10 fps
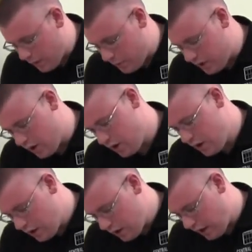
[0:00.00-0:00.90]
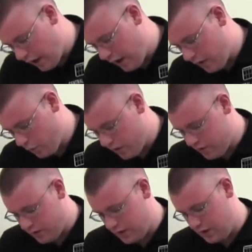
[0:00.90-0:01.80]
up here
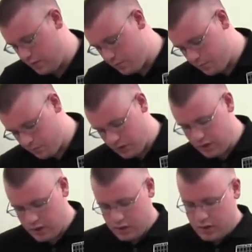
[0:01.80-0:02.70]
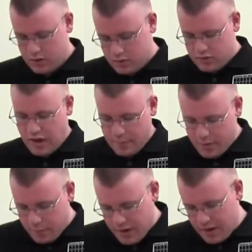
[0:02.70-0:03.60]
with the top of
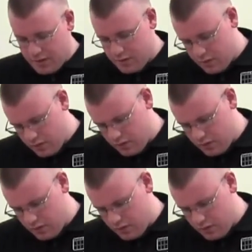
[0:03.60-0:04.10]
the pants.